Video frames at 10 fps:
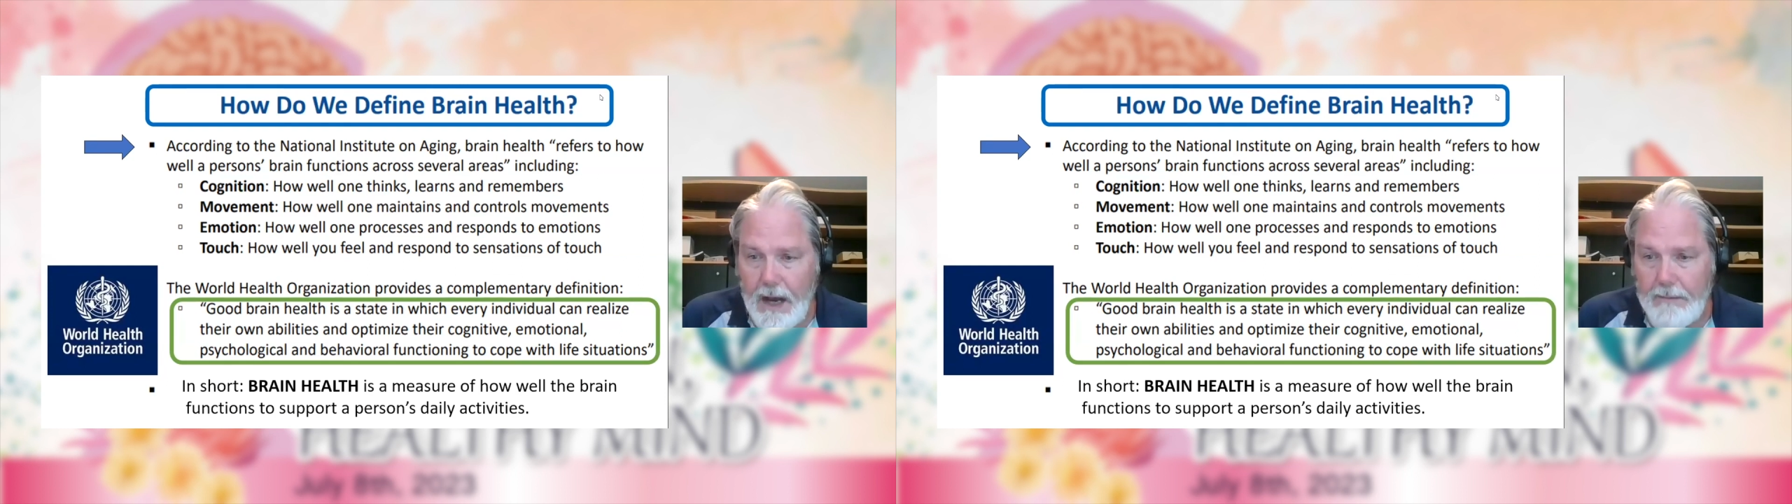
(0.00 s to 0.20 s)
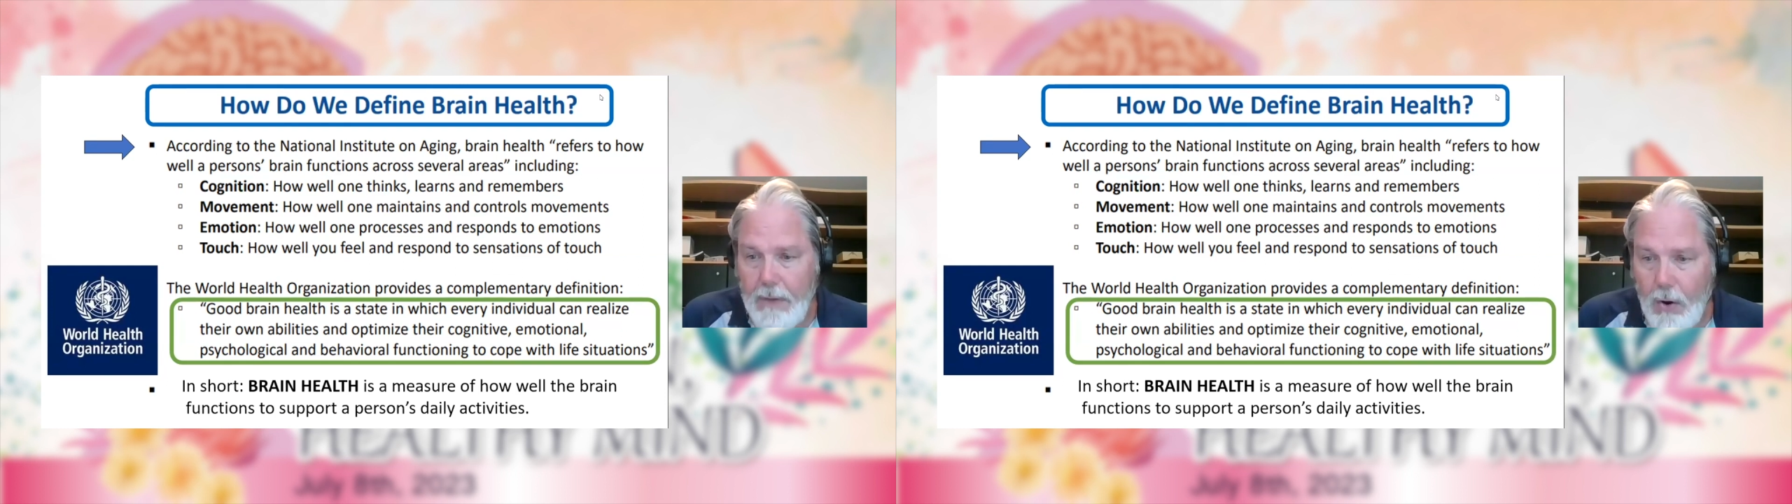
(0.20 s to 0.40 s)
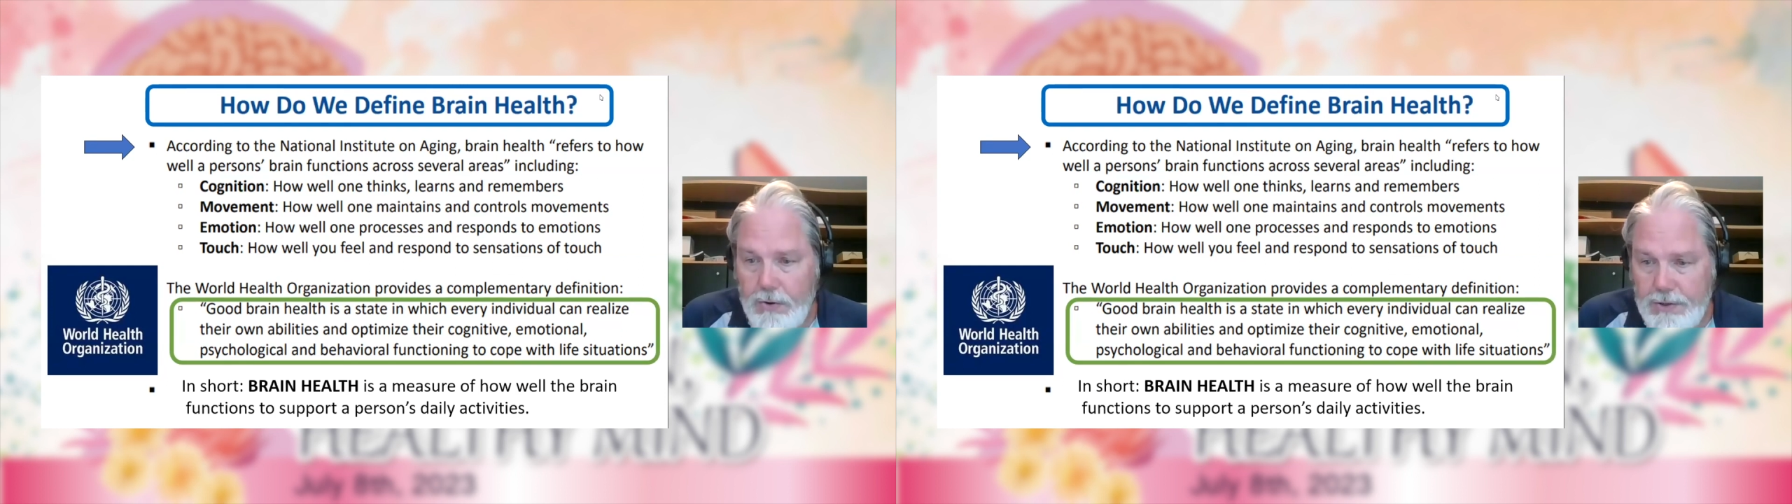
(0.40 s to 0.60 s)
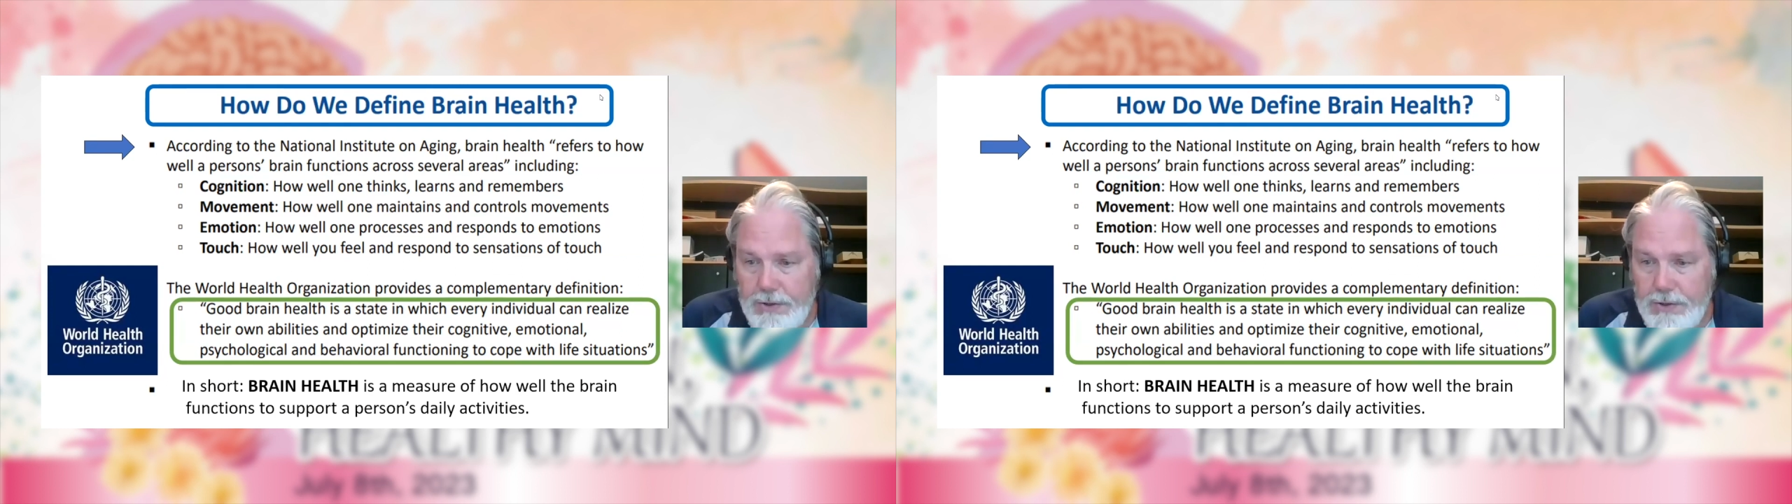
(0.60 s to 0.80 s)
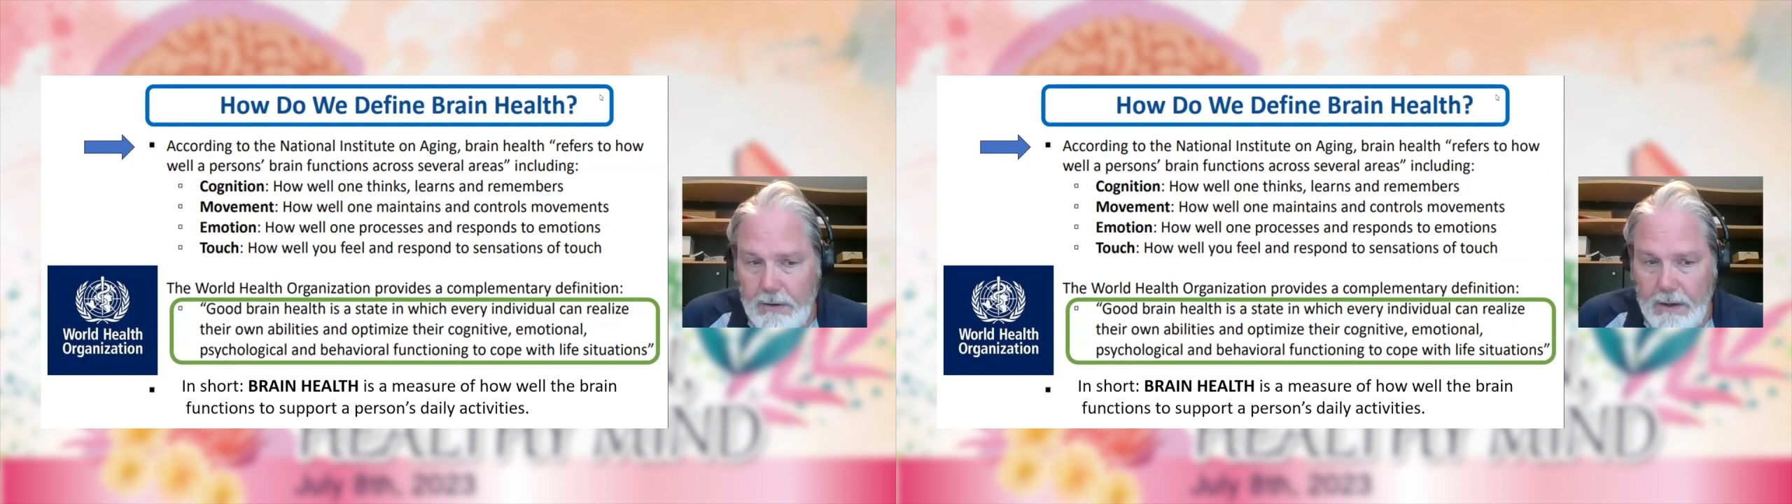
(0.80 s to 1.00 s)

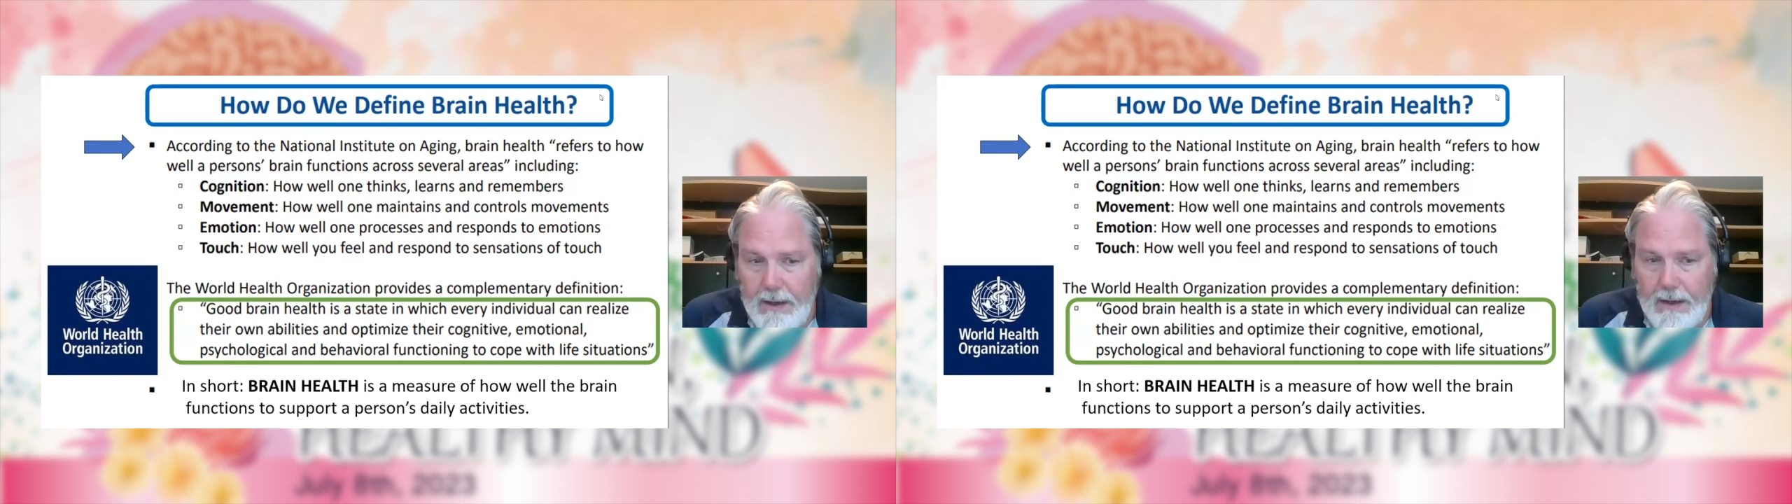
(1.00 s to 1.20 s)
emotional,